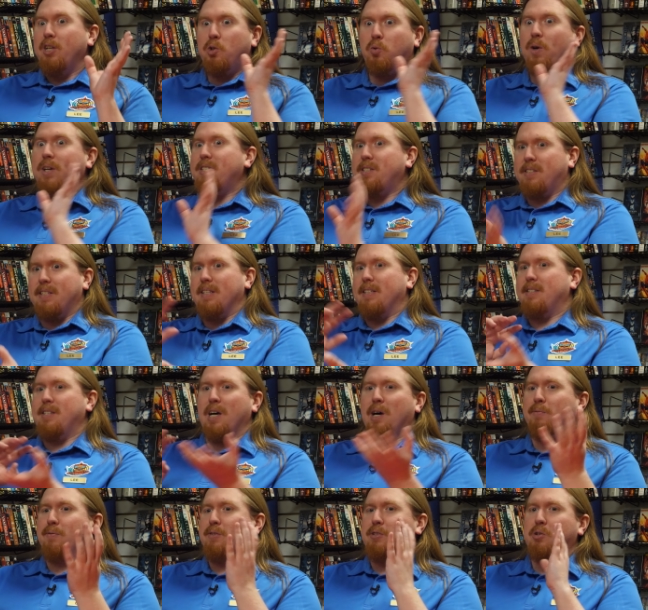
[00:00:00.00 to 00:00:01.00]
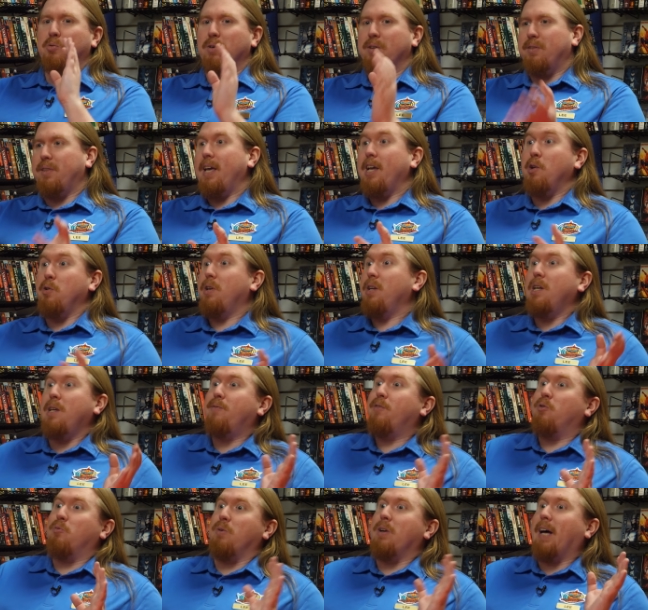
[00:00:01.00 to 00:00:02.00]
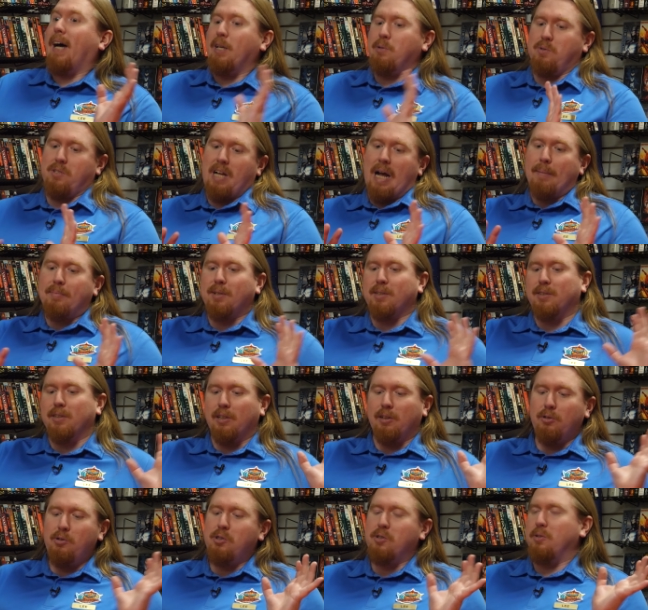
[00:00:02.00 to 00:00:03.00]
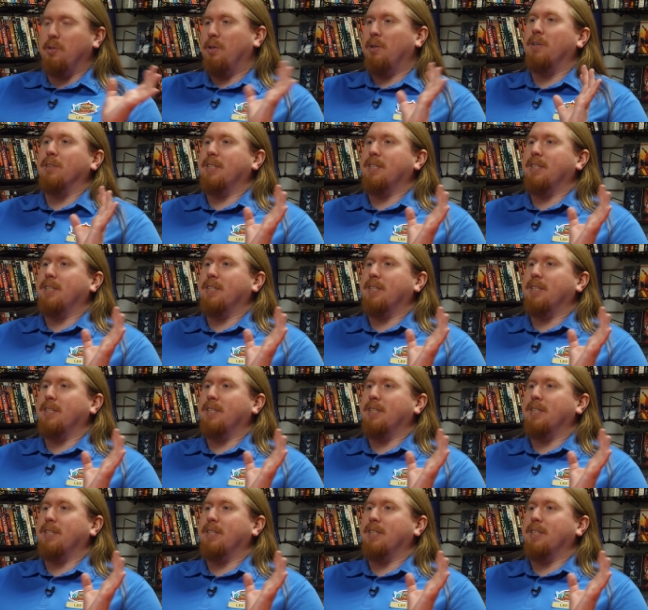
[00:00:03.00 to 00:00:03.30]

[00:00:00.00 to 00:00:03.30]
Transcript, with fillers: twists itself into a thing you didn't even realize was optical illusion the whole